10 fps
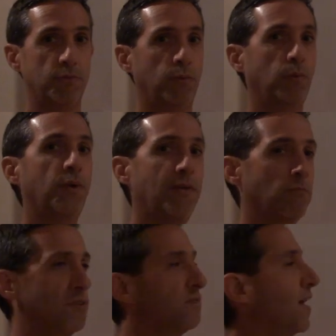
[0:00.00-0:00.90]
So we won't have
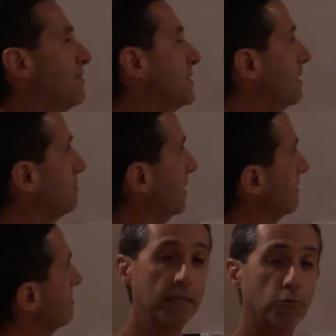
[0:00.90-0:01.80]
more than 5 to 10
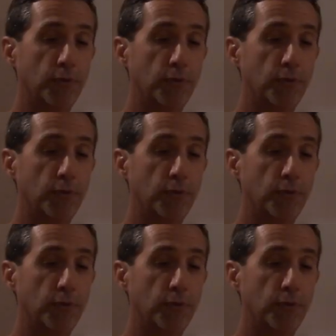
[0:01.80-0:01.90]
pigs.